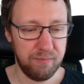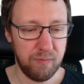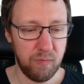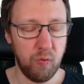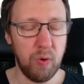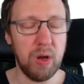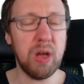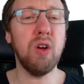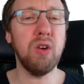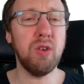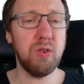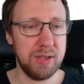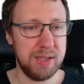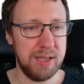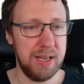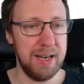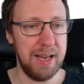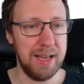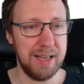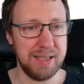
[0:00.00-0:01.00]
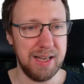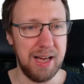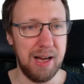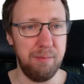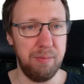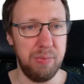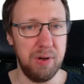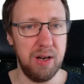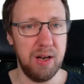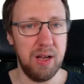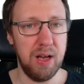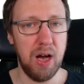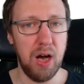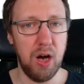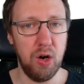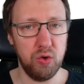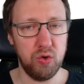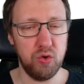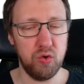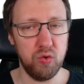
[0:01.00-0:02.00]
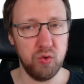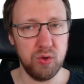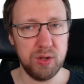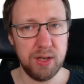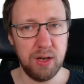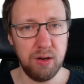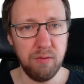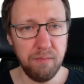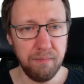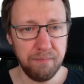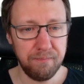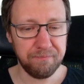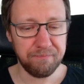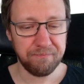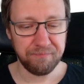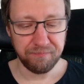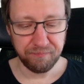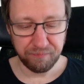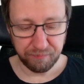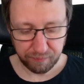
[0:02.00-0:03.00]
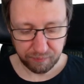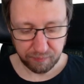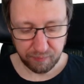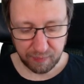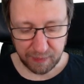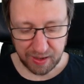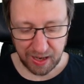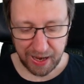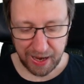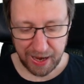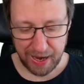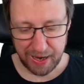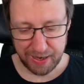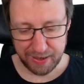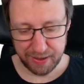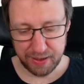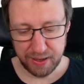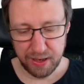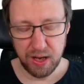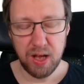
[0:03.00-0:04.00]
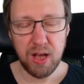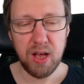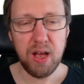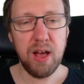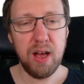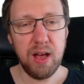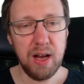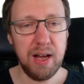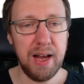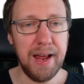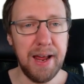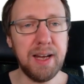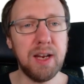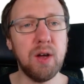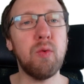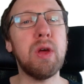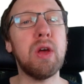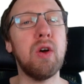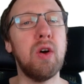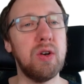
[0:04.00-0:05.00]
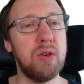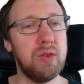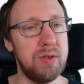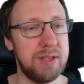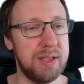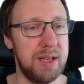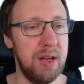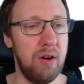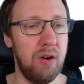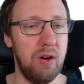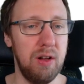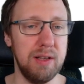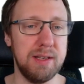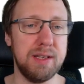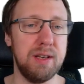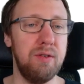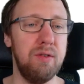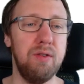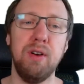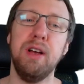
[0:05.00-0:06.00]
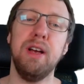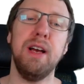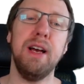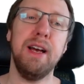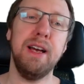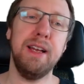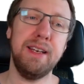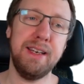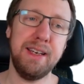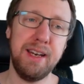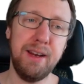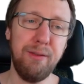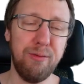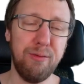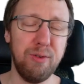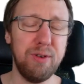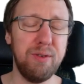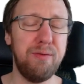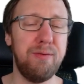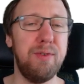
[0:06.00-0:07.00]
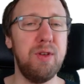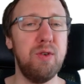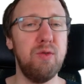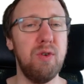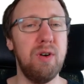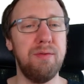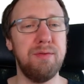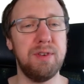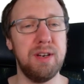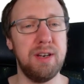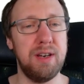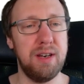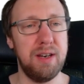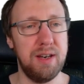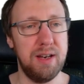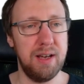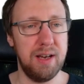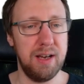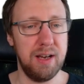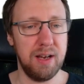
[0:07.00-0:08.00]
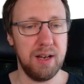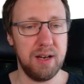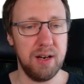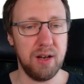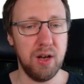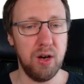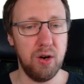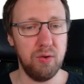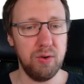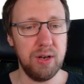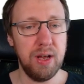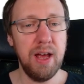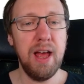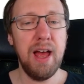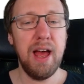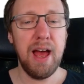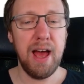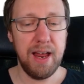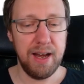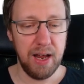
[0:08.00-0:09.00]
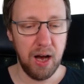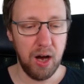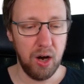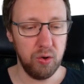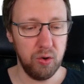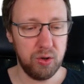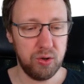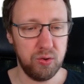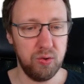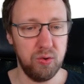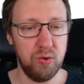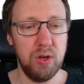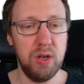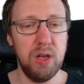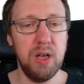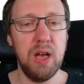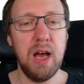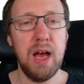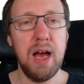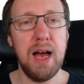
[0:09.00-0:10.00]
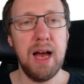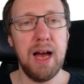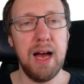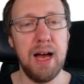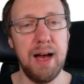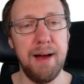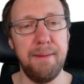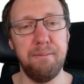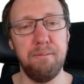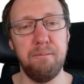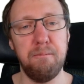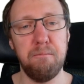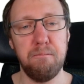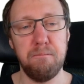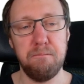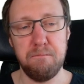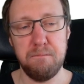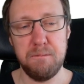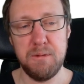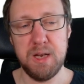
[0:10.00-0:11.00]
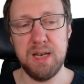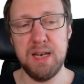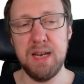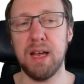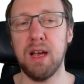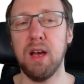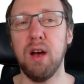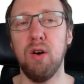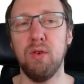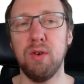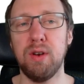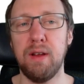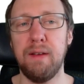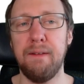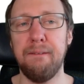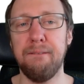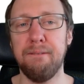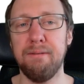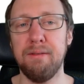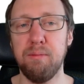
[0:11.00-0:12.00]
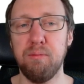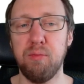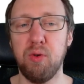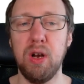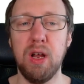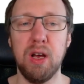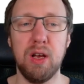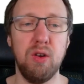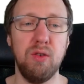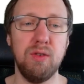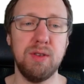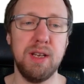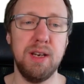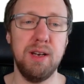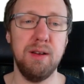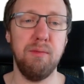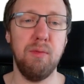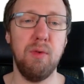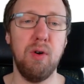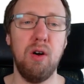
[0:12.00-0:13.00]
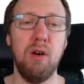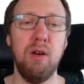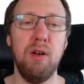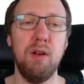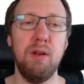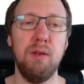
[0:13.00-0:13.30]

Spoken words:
We're going to see an example how to do so. And later we're going to see also a different view of the code and how to decode polar codes in a more